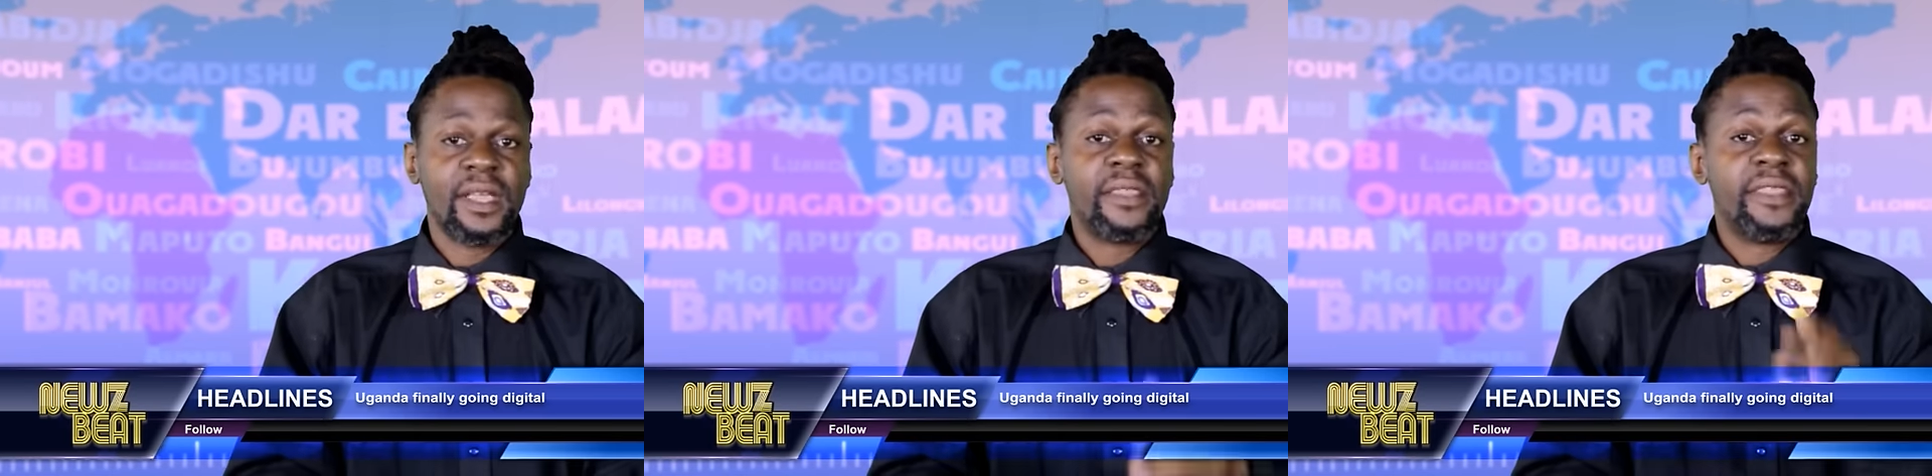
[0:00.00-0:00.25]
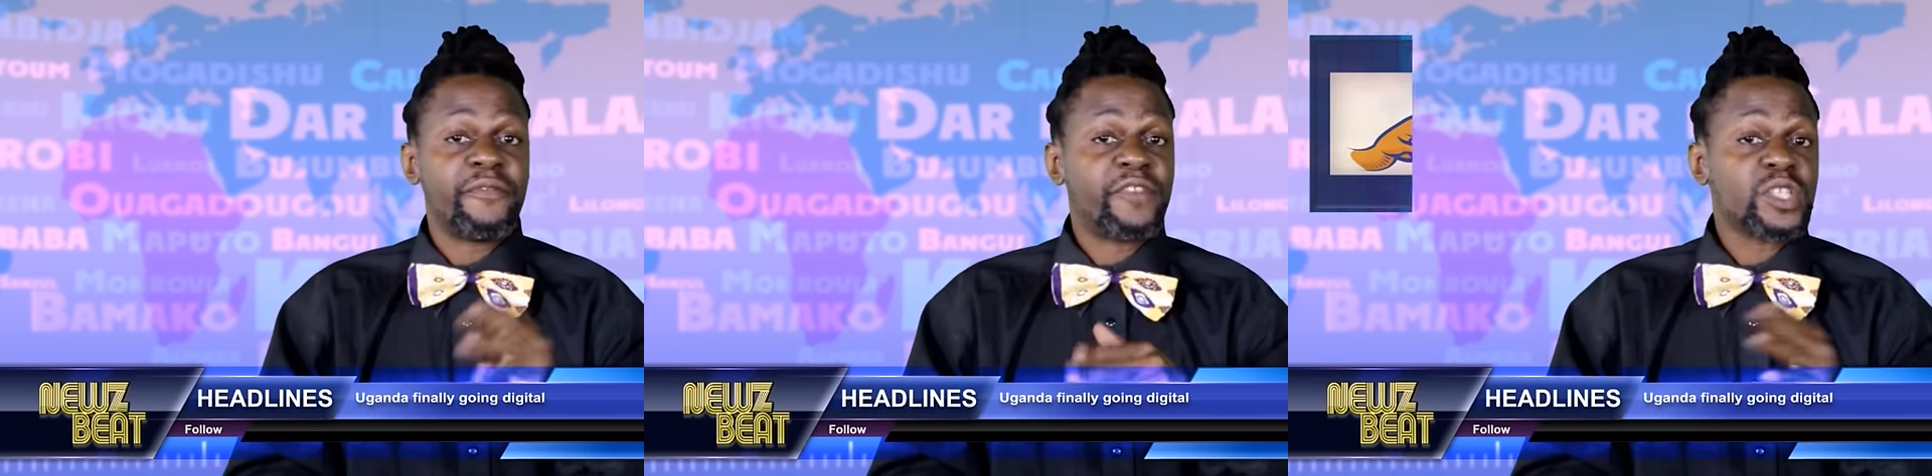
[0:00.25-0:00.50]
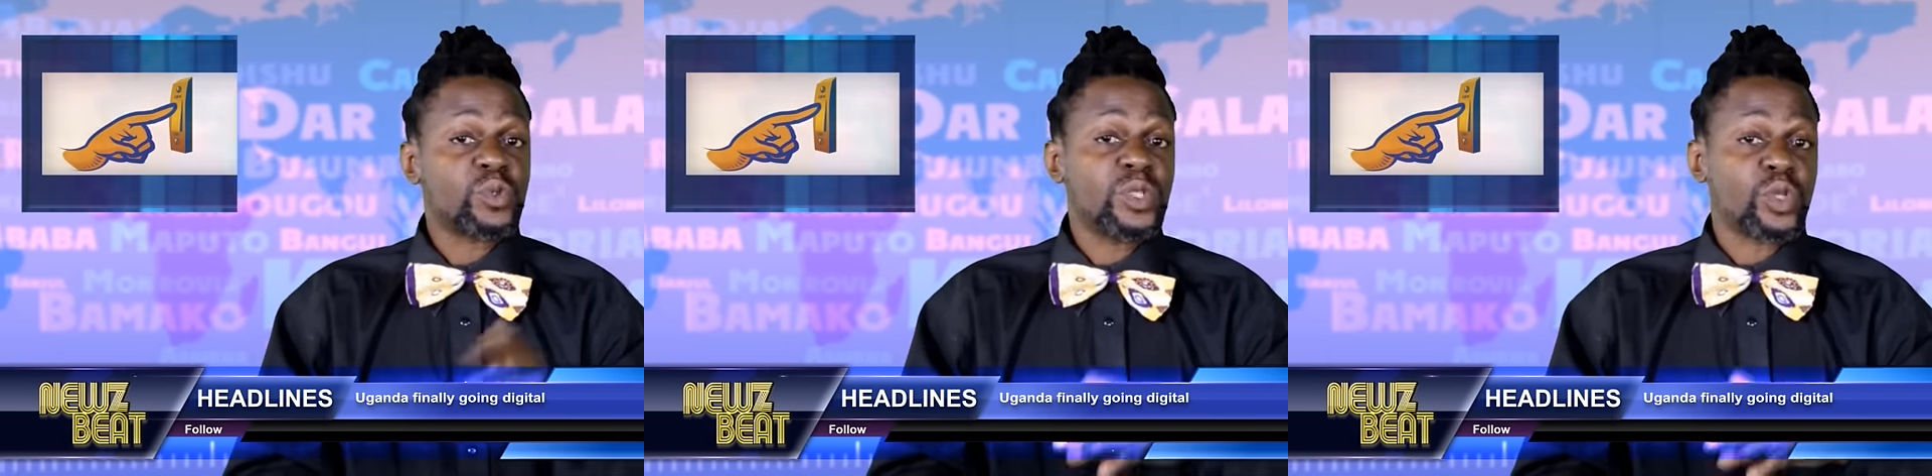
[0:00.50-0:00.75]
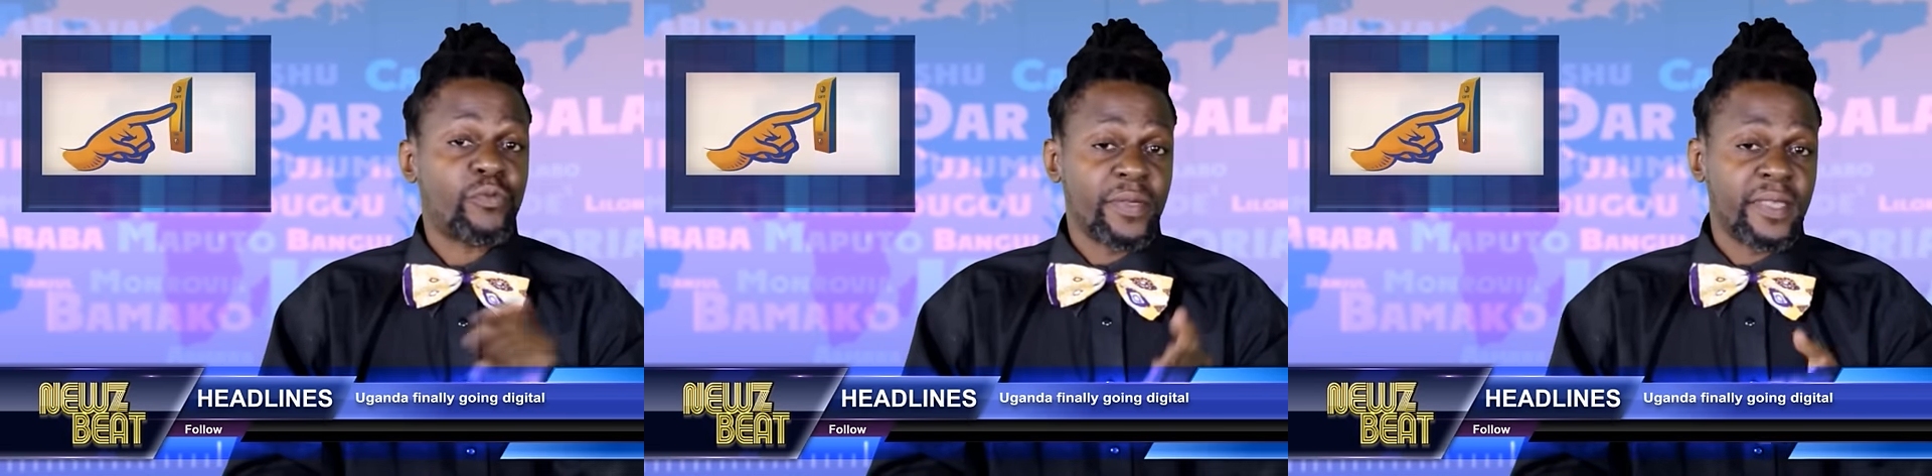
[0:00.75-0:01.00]
The first
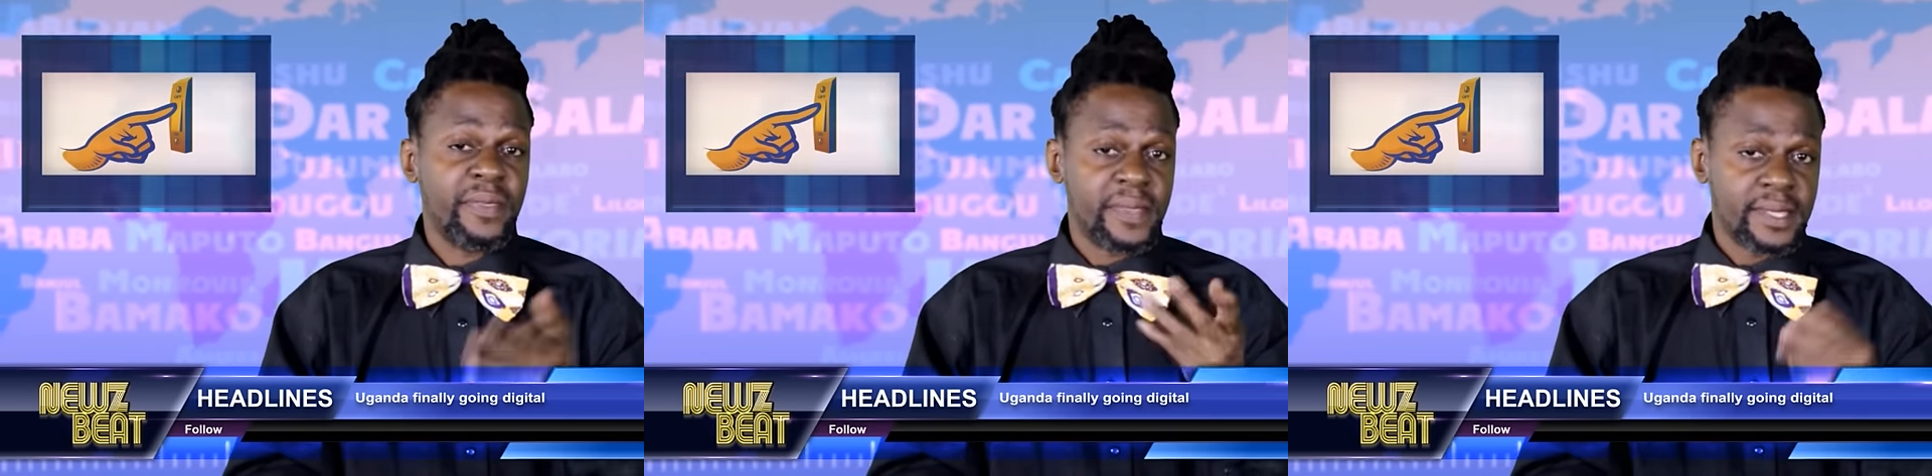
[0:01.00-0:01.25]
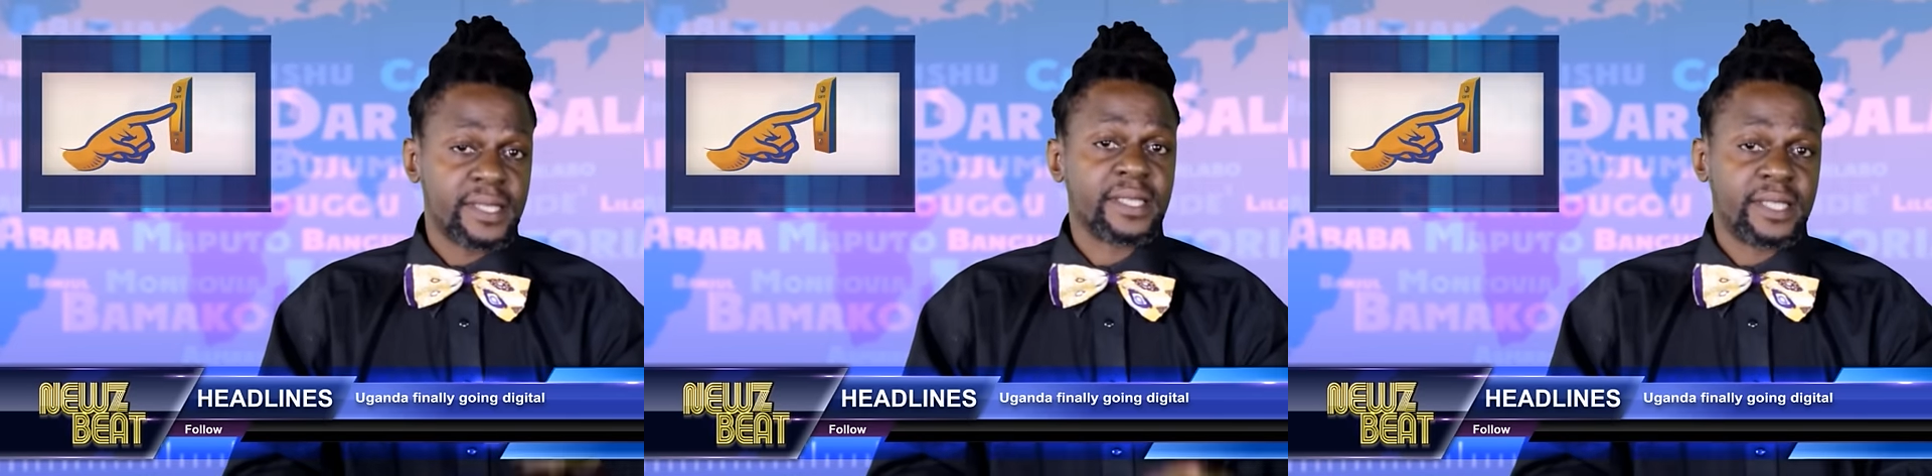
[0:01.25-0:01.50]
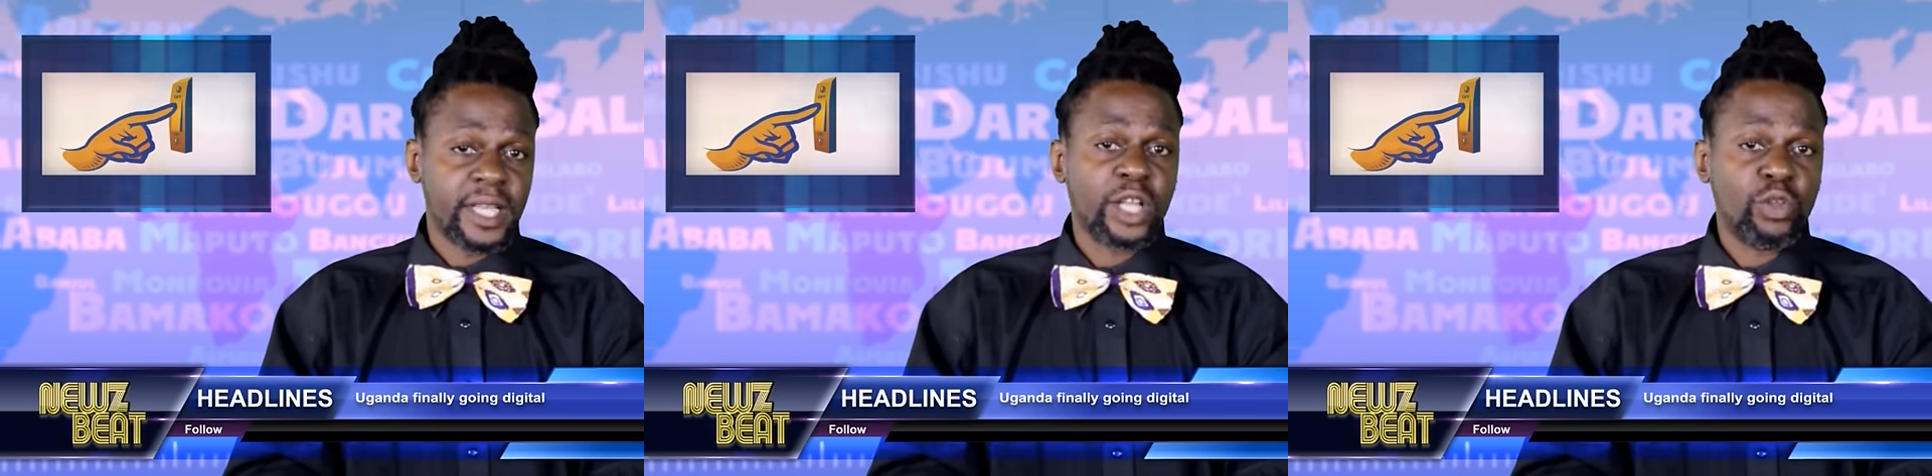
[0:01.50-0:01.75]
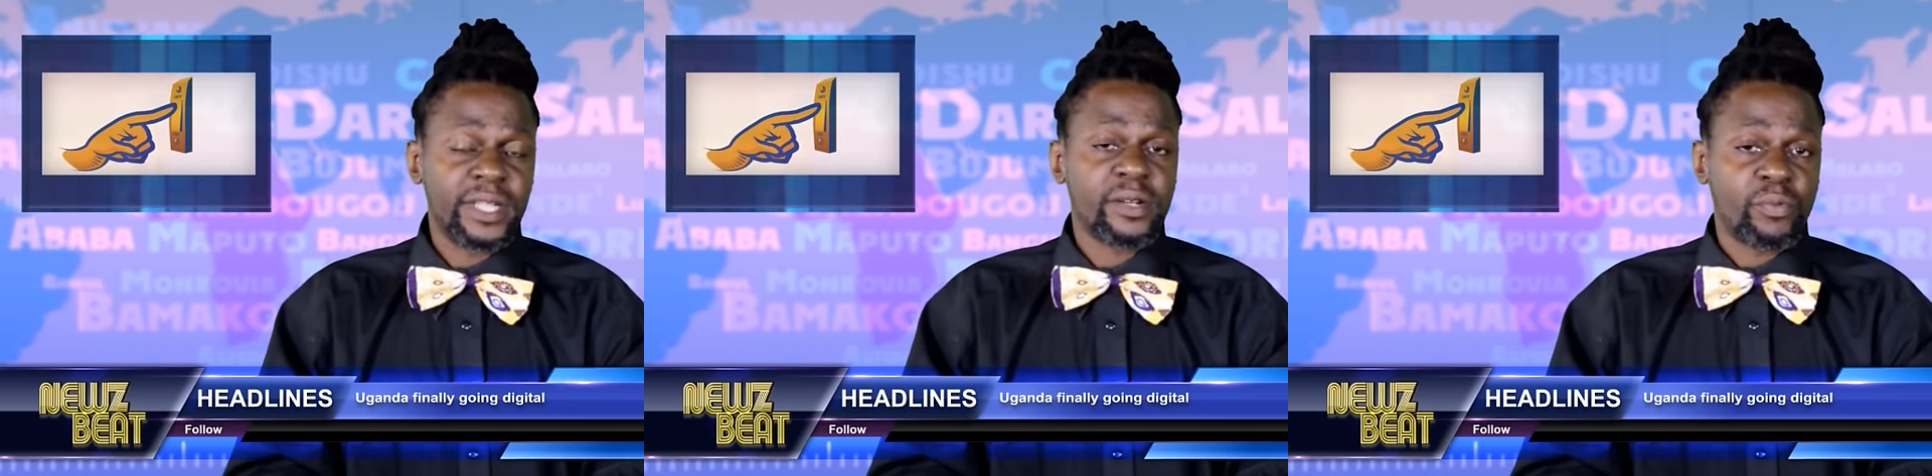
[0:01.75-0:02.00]
switch off within the 60
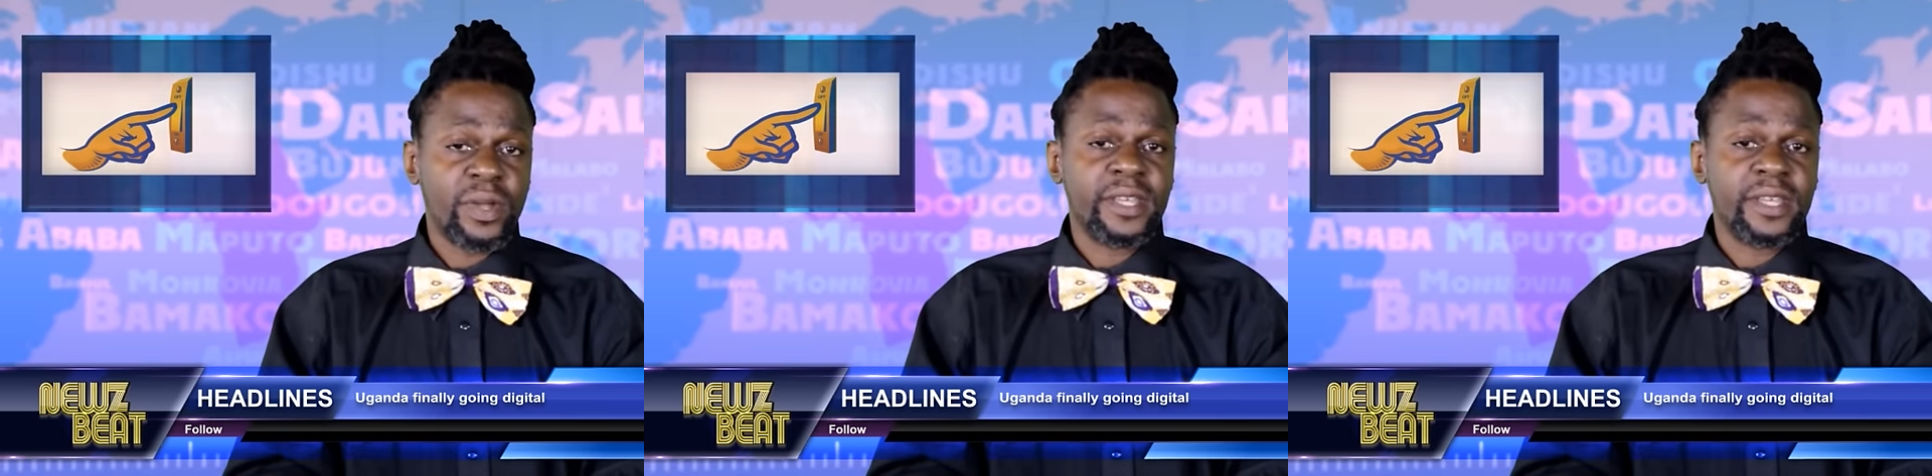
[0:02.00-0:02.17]
kilometer